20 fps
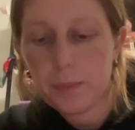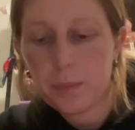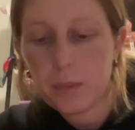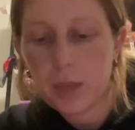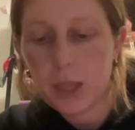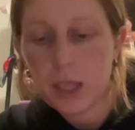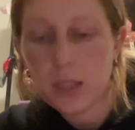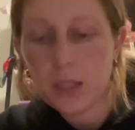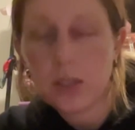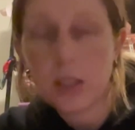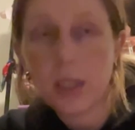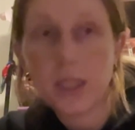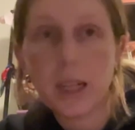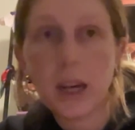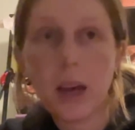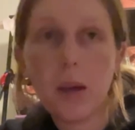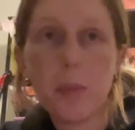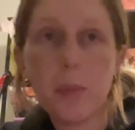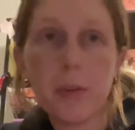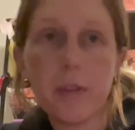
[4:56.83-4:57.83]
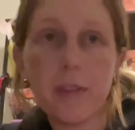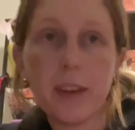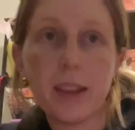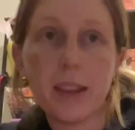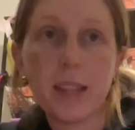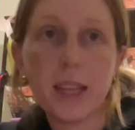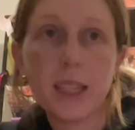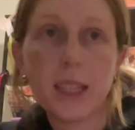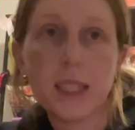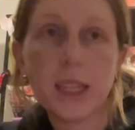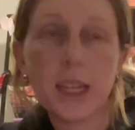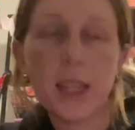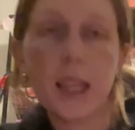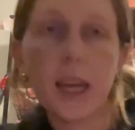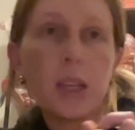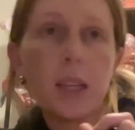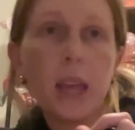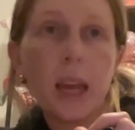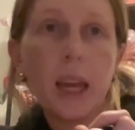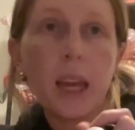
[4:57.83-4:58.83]
it's good to help prevent things like
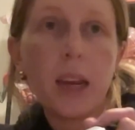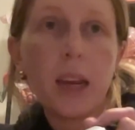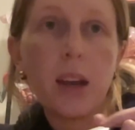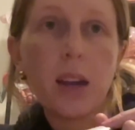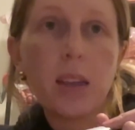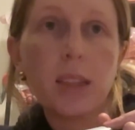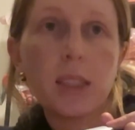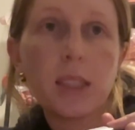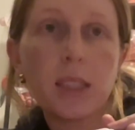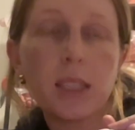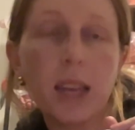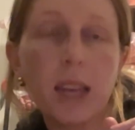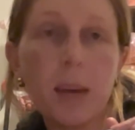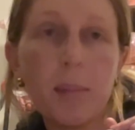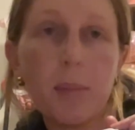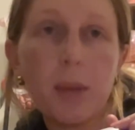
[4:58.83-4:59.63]
that. The antioxidants can be